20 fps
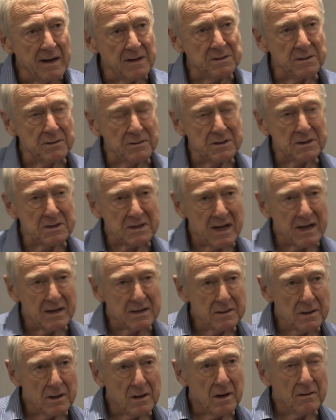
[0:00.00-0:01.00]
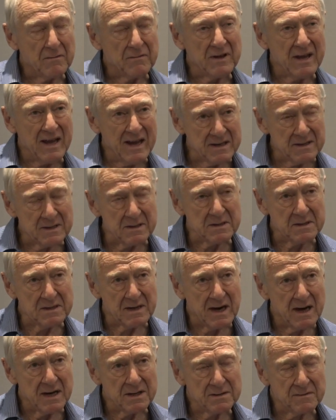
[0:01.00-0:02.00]
as a result of the
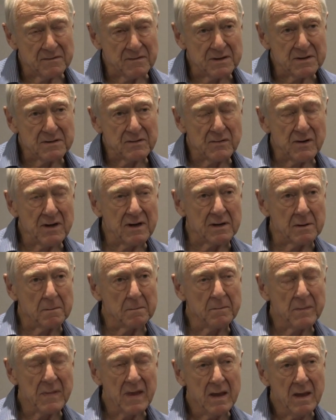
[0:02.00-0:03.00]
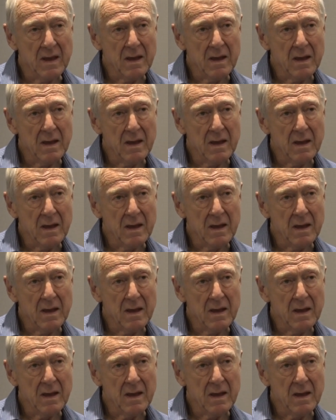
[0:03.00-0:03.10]
exercise of this freedom